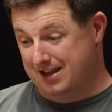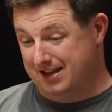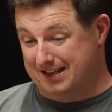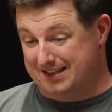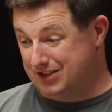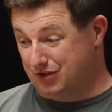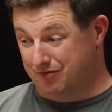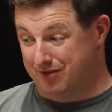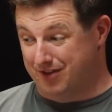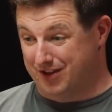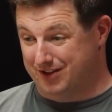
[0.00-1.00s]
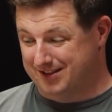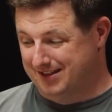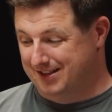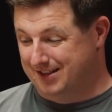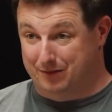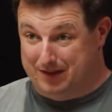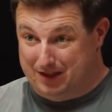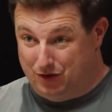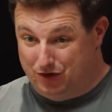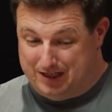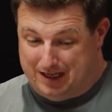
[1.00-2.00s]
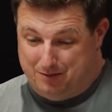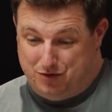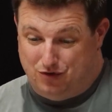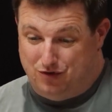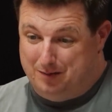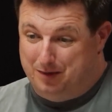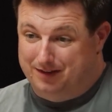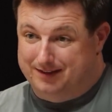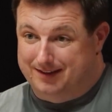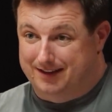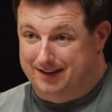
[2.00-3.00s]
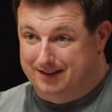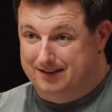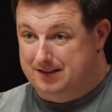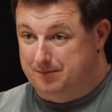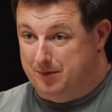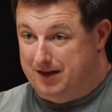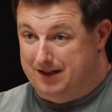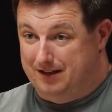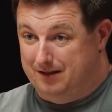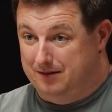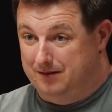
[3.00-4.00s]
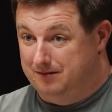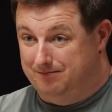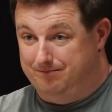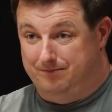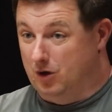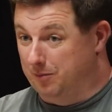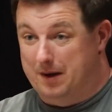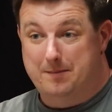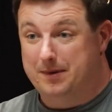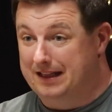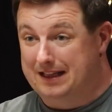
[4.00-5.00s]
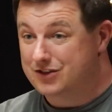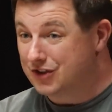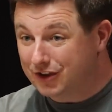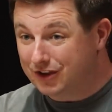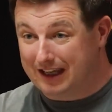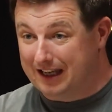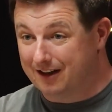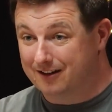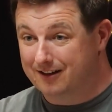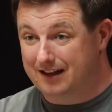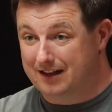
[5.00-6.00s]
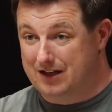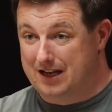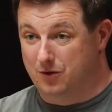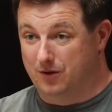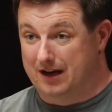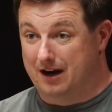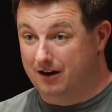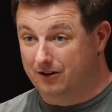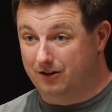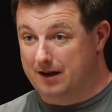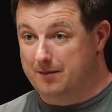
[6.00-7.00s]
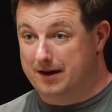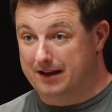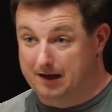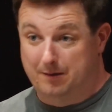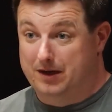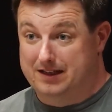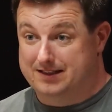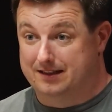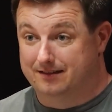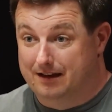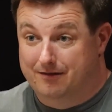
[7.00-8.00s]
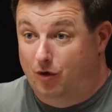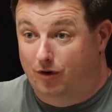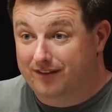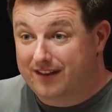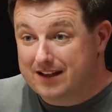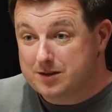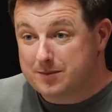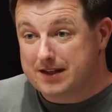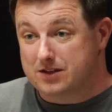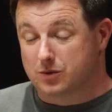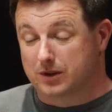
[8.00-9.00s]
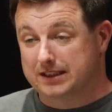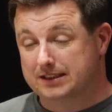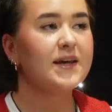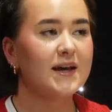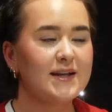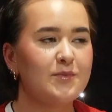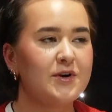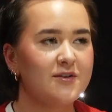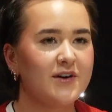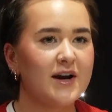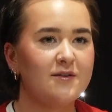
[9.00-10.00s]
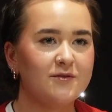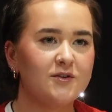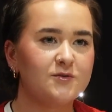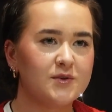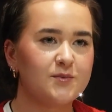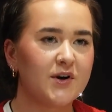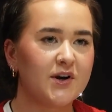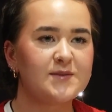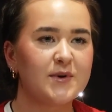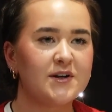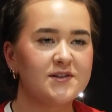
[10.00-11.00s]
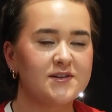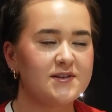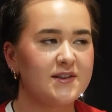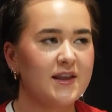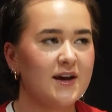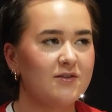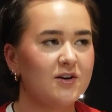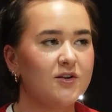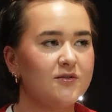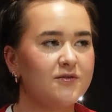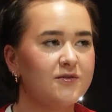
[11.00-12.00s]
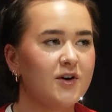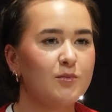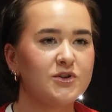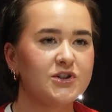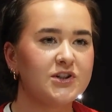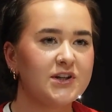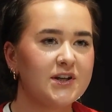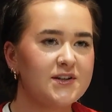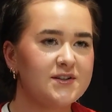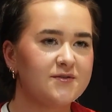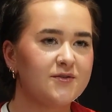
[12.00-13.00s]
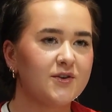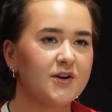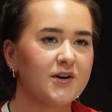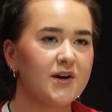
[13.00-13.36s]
Is that something that within your teams you're able to bring young people into here in Northern Ireland, or Liberty's involved in that space as well? Yeah, Liberty are very involved with work experiences, and they have a lot of opportunities for